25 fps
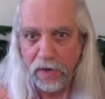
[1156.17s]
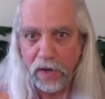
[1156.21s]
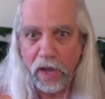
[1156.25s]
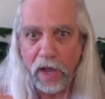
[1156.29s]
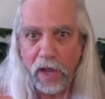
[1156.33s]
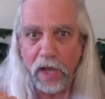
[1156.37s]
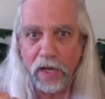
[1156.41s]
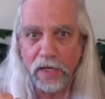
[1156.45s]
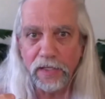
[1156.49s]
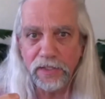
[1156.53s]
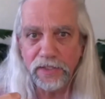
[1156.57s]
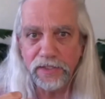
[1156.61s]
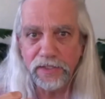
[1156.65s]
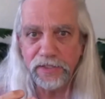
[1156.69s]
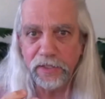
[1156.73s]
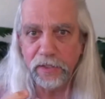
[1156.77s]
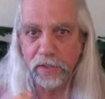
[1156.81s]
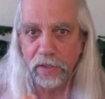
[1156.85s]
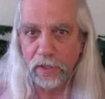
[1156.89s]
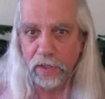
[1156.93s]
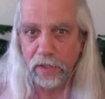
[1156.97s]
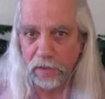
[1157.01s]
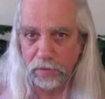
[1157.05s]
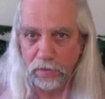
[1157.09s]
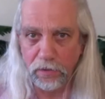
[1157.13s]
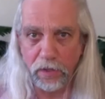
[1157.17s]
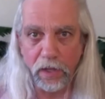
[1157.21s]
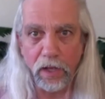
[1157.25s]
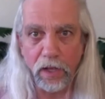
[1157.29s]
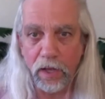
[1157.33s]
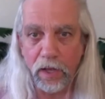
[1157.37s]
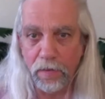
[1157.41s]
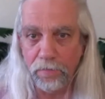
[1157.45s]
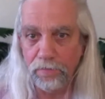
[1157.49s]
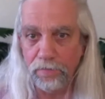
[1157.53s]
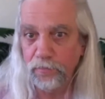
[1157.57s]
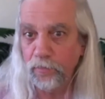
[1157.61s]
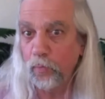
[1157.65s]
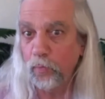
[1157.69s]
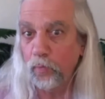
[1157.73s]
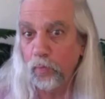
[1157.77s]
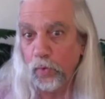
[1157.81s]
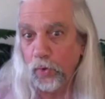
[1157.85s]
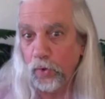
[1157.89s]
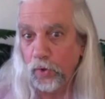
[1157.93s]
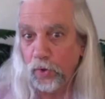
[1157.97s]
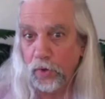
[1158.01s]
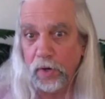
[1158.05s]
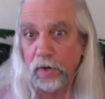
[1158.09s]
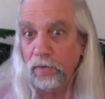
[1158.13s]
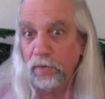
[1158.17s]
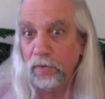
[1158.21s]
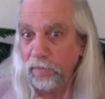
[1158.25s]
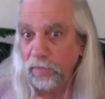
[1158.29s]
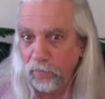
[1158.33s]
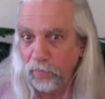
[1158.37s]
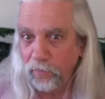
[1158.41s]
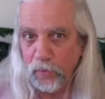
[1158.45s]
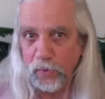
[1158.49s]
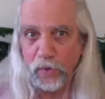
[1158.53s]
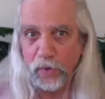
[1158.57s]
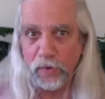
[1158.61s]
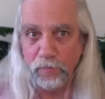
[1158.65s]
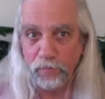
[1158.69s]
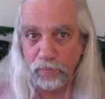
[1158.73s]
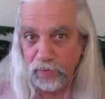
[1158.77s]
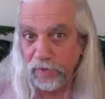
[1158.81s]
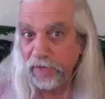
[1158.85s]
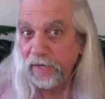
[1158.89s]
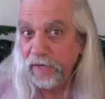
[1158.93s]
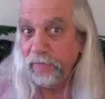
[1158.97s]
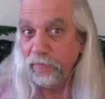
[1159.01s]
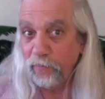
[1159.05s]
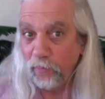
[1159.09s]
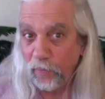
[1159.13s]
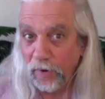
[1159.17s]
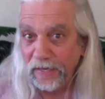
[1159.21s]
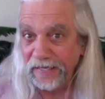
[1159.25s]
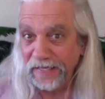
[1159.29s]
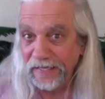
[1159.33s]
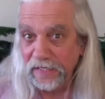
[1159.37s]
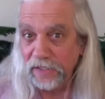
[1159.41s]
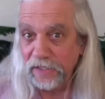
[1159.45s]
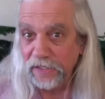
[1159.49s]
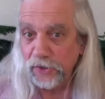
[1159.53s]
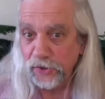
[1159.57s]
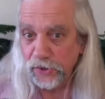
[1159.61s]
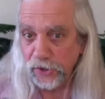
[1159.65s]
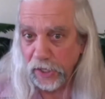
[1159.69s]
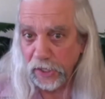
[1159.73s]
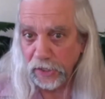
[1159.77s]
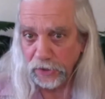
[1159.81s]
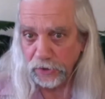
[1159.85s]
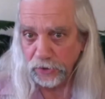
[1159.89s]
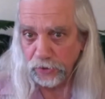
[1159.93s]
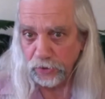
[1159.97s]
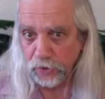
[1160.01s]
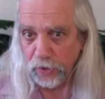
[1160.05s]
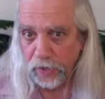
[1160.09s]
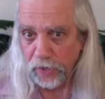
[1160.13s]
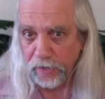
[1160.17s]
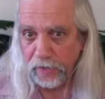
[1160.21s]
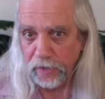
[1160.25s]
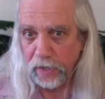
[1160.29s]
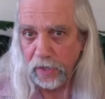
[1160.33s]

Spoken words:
until we're pretty well into childhood.